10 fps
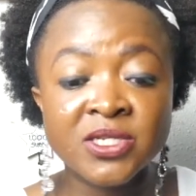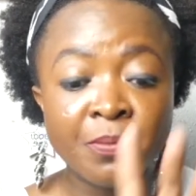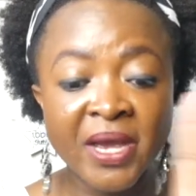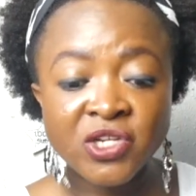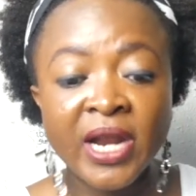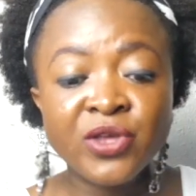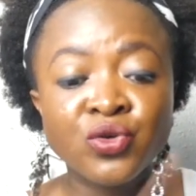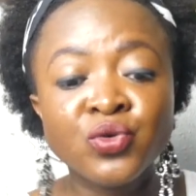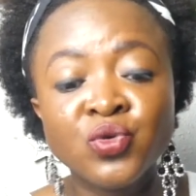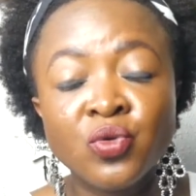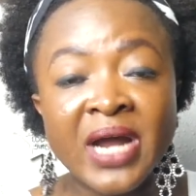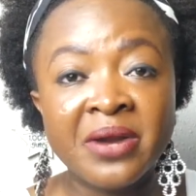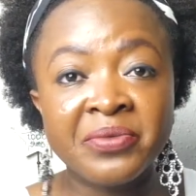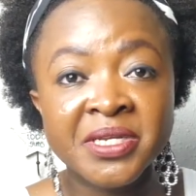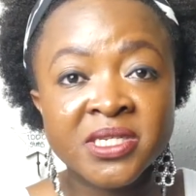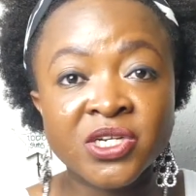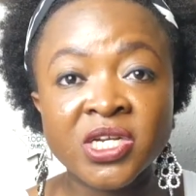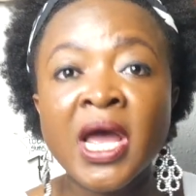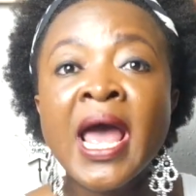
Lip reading: So make sure that you do that research.